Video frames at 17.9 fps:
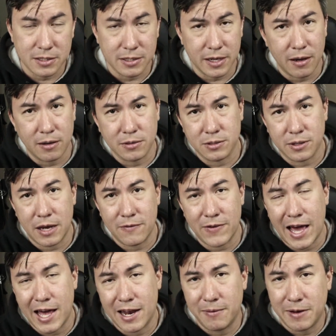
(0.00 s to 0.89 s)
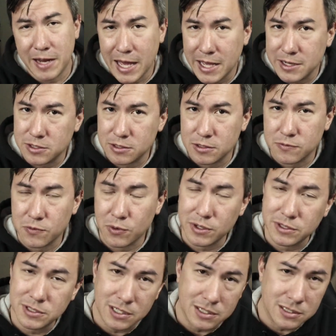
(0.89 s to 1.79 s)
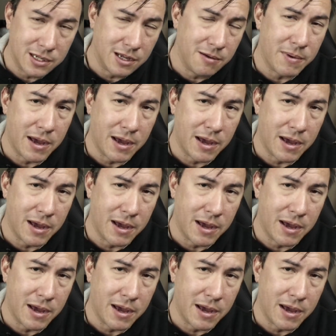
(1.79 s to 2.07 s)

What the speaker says: They also have adaptations for existing